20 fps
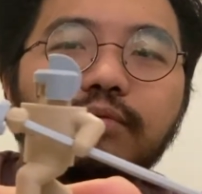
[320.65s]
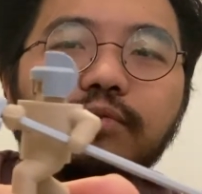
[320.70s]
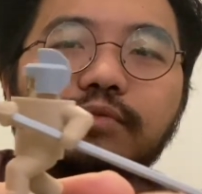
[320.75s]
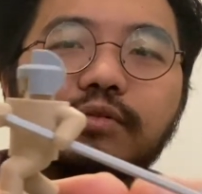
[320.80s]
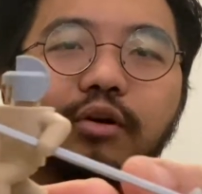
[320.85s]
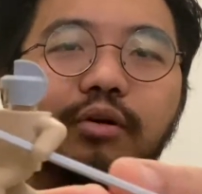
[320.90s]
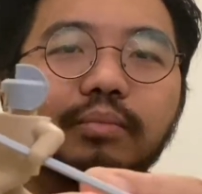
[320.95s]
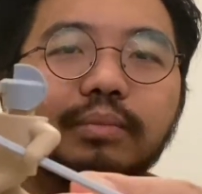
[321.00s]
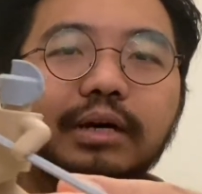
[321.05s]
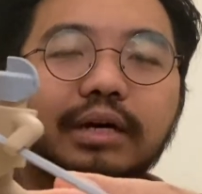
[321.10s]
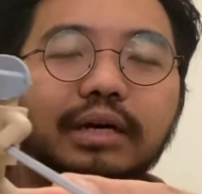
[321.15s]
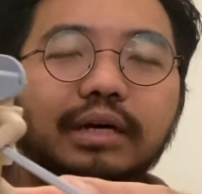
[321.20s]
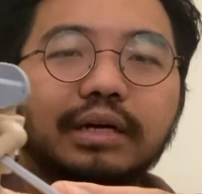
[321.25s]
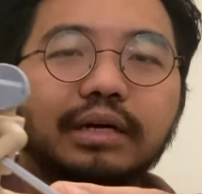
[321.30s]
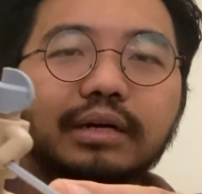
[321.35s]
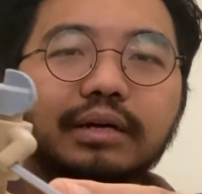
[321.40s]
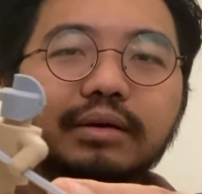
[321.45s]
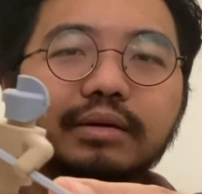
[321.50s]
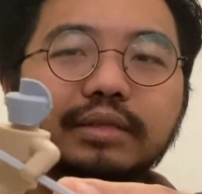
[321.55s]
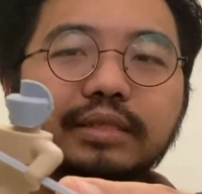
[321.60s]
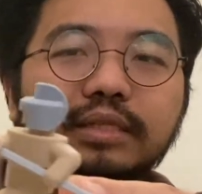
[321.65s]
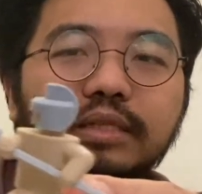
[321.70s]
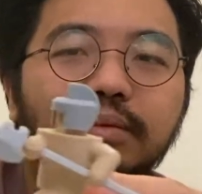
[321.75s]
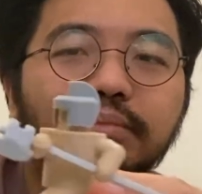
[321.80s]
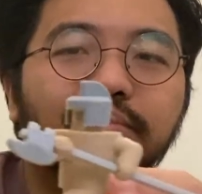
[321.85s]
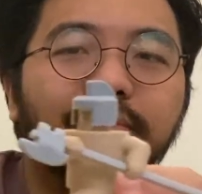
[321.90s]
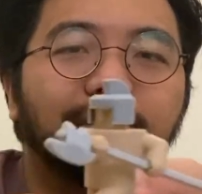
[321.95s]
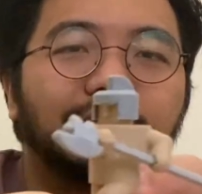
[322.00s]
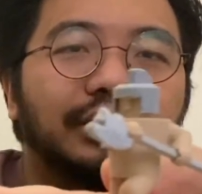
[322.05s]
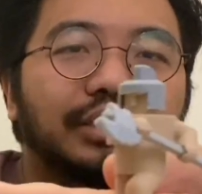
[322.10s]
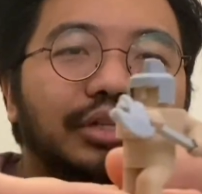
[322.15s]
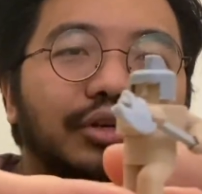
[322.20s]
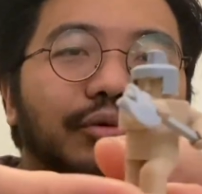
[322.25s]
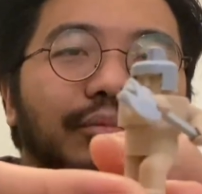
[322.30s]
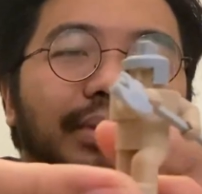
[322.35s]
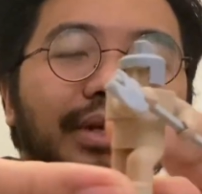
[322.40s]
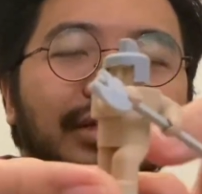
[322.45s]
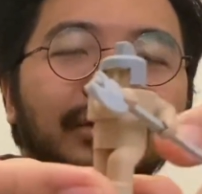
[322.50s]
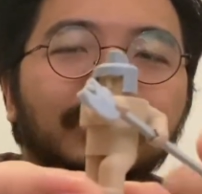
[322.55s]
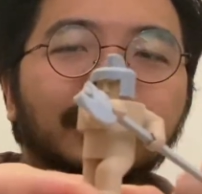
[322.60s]
from a simple
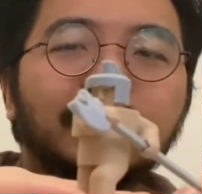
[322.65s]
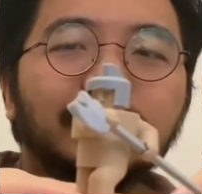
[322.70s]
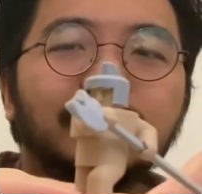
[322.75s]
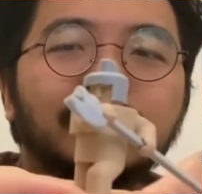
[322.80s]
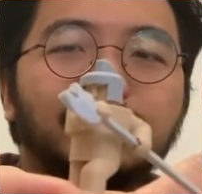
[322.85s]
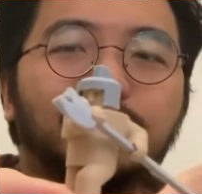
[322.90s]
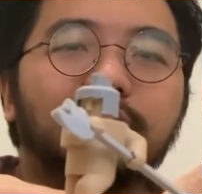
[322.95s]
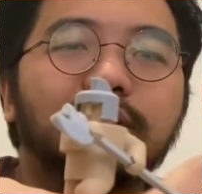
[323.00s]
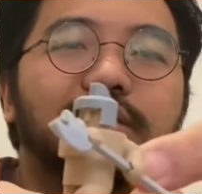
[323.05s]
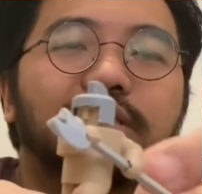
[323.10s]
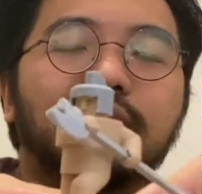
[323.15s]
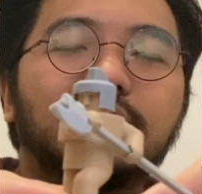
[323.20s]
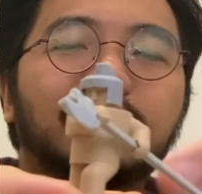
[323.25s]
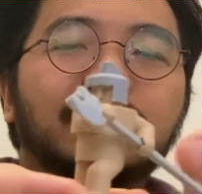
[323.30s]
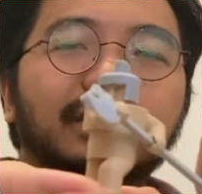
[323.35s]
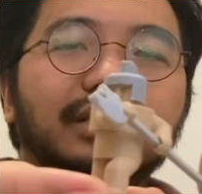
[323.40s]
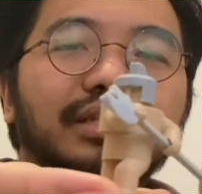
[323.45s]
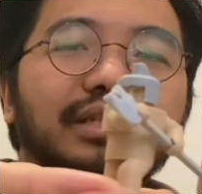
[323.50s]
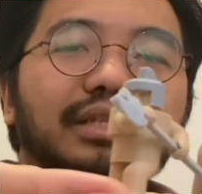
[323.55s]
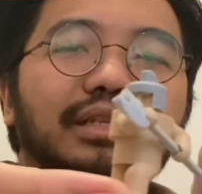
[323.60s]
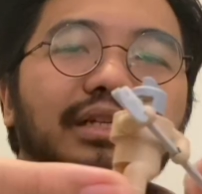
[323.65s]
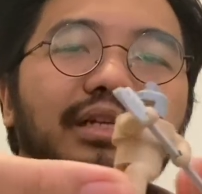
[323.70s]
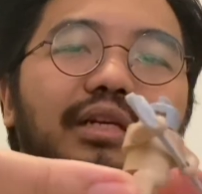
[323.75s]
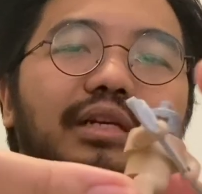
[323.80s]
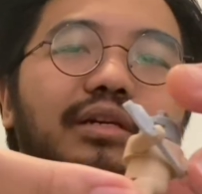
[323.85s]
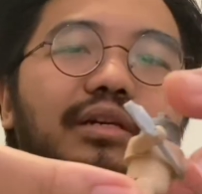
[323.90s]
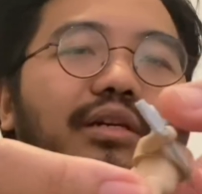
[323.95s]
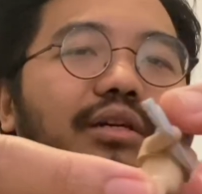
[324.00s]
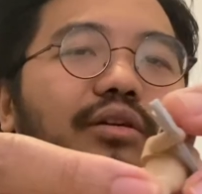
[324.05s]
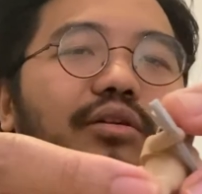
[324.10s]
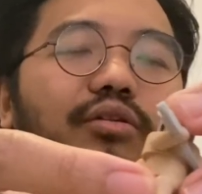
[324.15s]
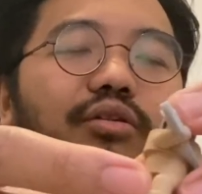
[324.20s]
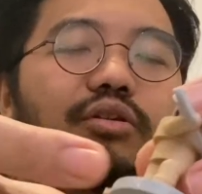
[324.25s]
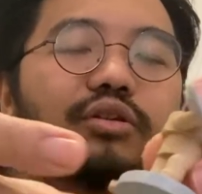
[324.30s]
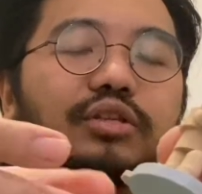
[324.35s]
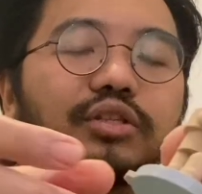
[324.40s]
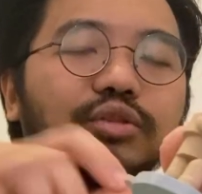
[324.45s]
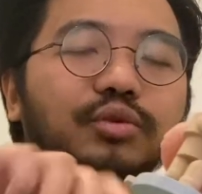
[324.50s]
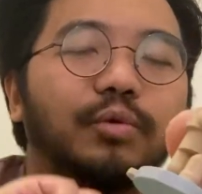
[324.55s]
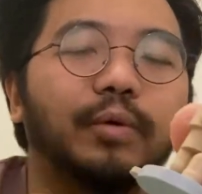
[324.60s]
geometry, so it's either a cylinder or
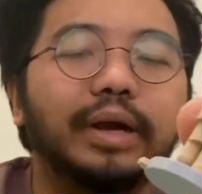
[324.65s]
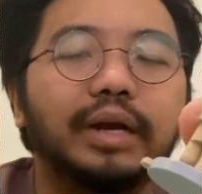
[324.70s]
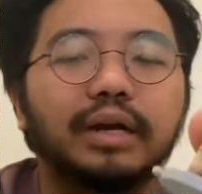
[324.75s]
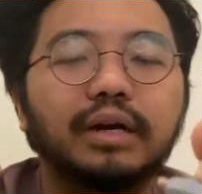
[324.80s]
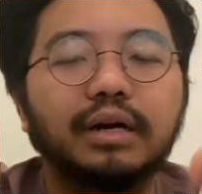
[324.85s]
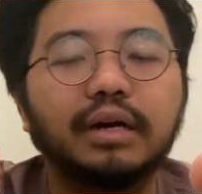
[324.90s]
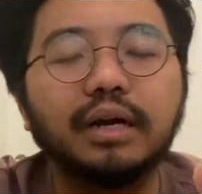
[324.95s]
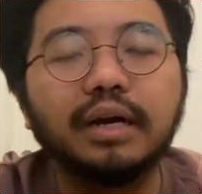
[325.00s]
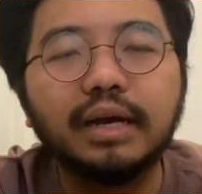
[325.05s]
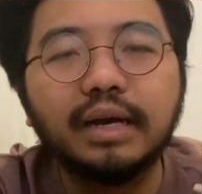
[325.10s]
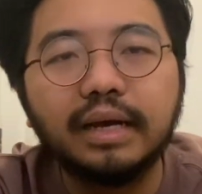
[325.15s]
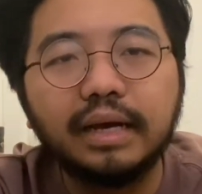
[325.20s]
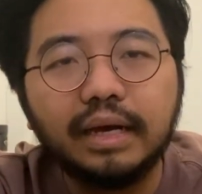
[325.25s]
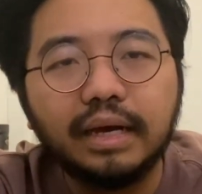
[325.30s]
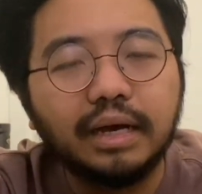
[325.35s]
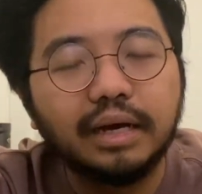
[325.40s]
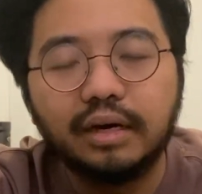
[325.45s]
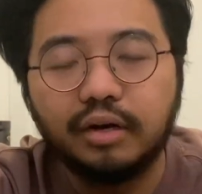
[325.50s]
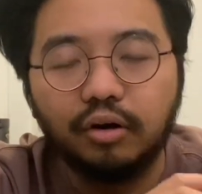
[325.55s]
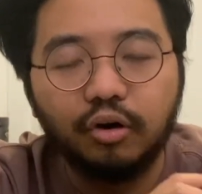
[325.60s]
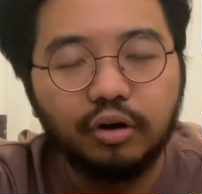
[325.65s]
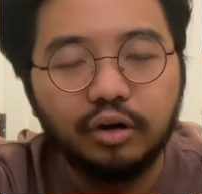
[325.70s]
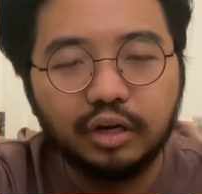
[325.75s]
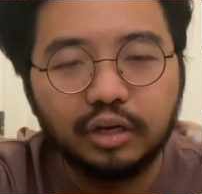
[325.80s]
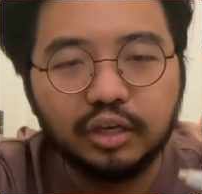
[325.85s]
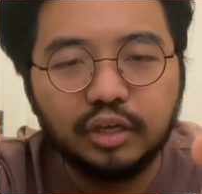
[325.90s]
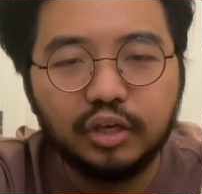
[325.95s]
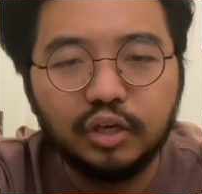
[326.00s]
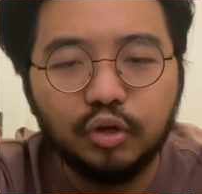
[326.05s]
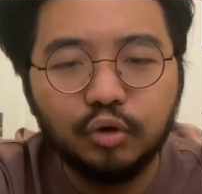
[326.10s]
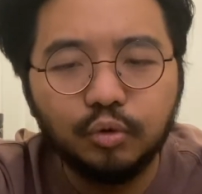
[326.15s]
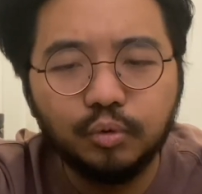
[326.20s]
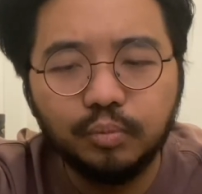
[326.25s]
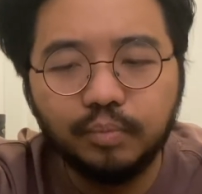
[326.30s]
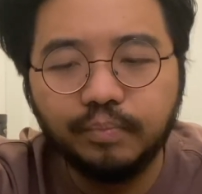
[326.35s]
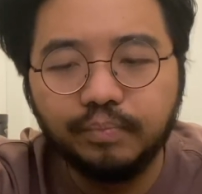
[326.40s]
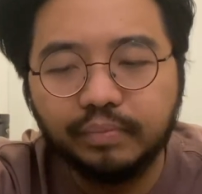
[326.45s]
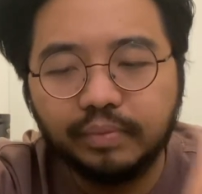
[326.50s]
a square or a cube